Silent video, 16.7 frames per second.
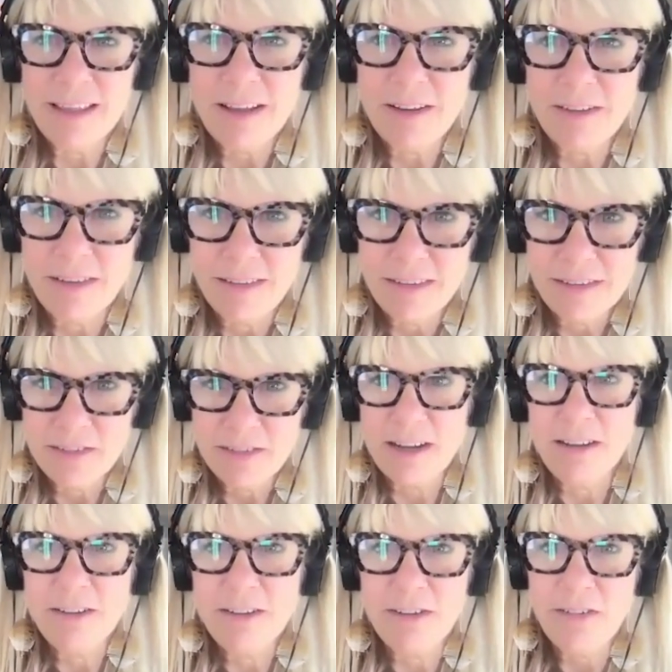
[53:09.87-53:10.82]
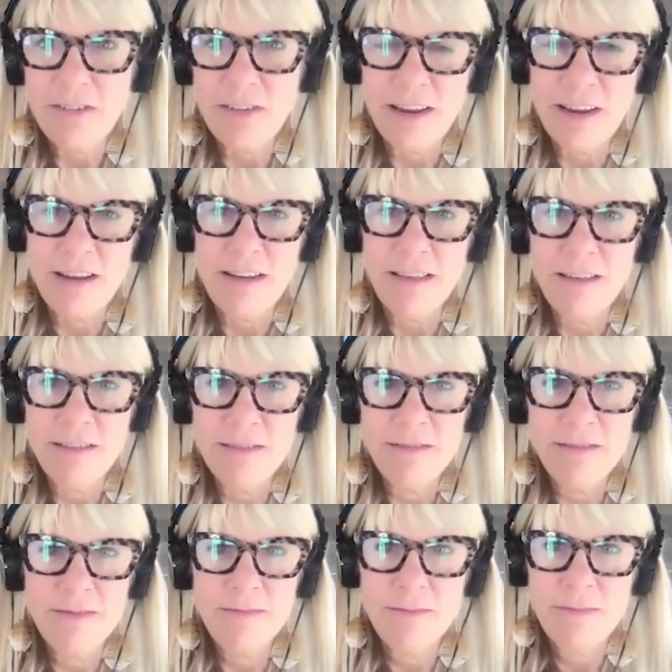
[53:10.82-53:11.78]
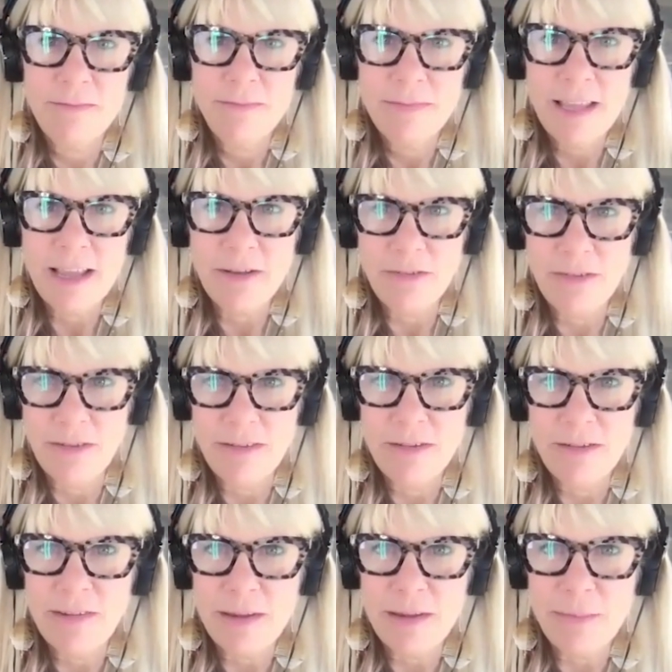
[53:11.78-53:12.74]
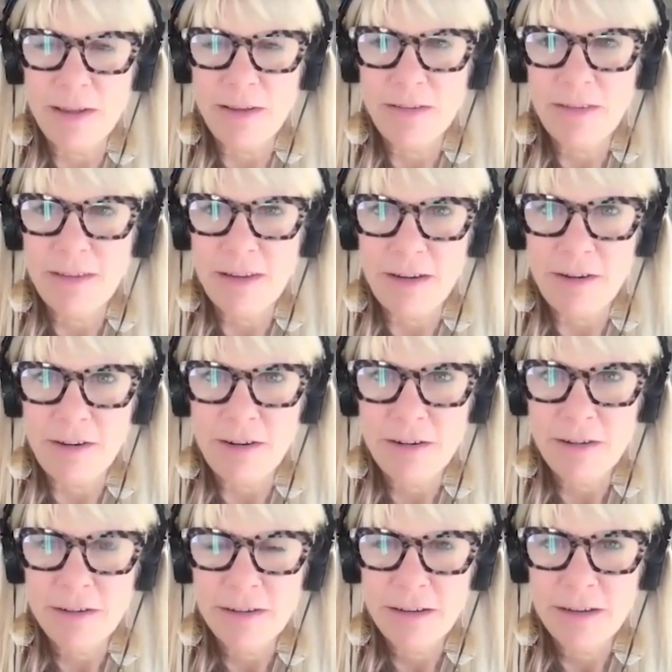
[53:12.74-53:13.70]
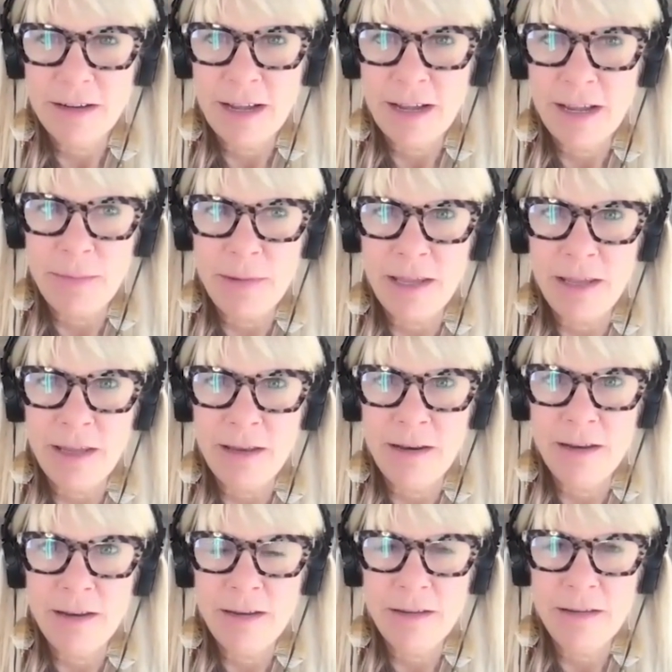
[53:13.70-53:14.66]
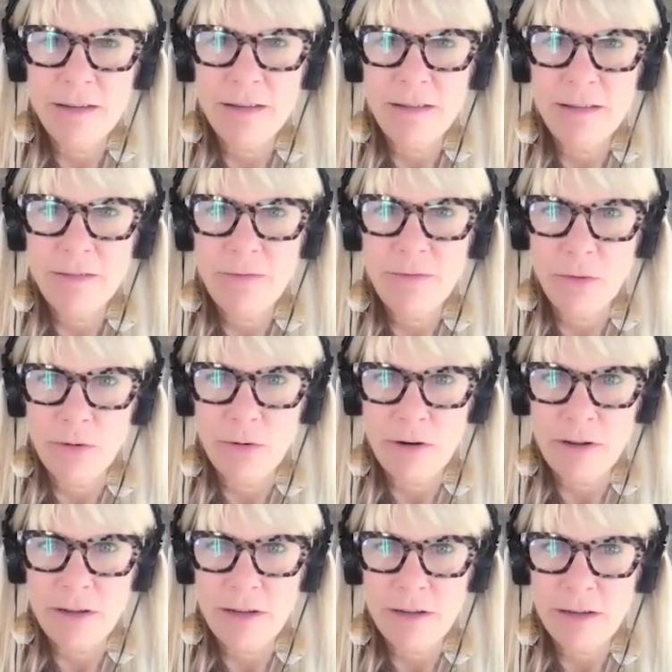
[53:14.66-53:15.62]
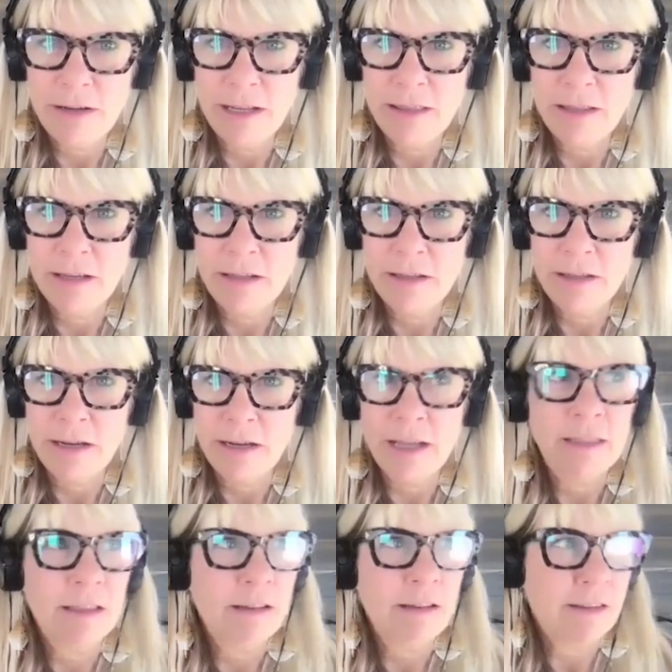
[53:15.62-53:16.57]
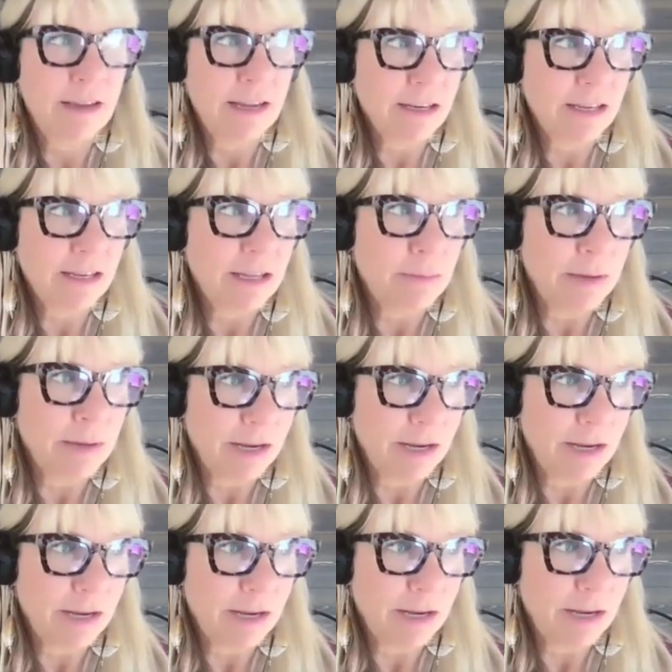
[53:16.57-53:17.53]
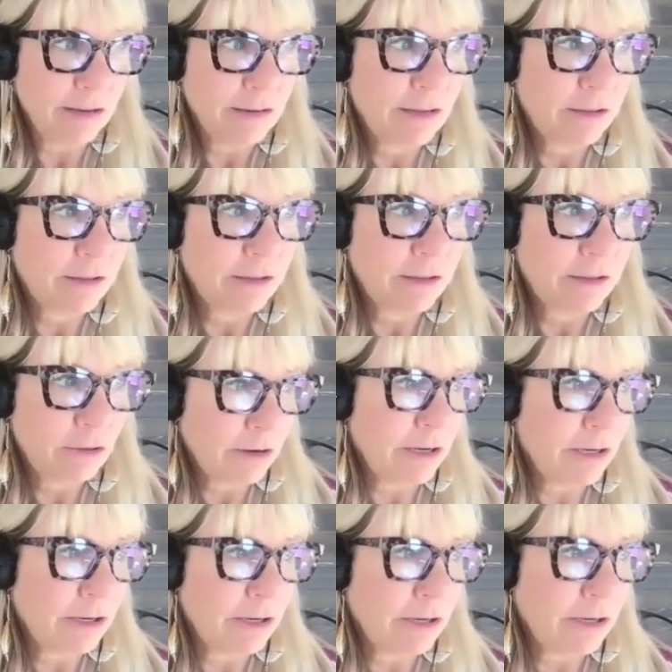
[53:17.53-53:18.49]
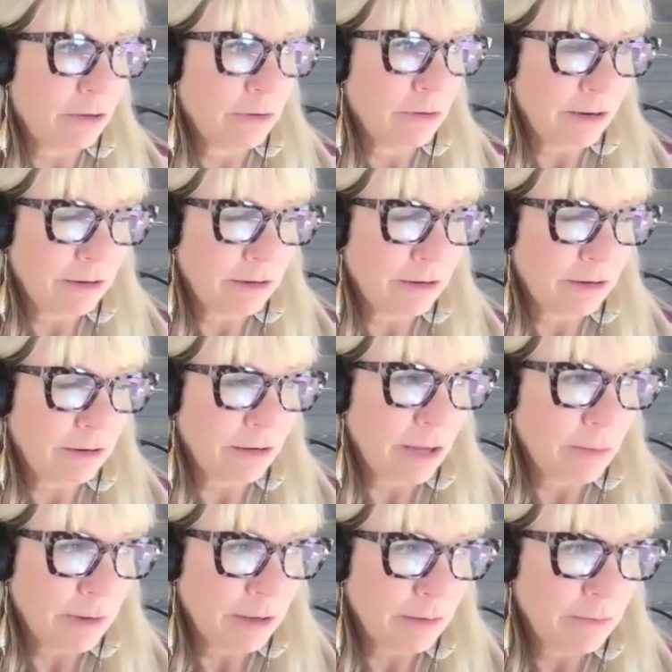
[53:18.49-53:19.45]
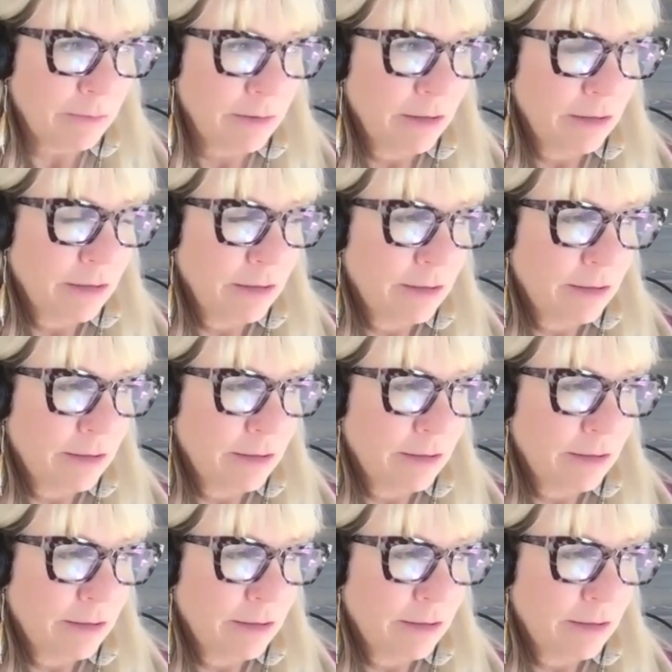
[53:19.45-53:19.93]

thousands of dollars and thousands of emails later, I'm in Florida at the at the Sand Key DNA in Clearwater, and you were there and you came up,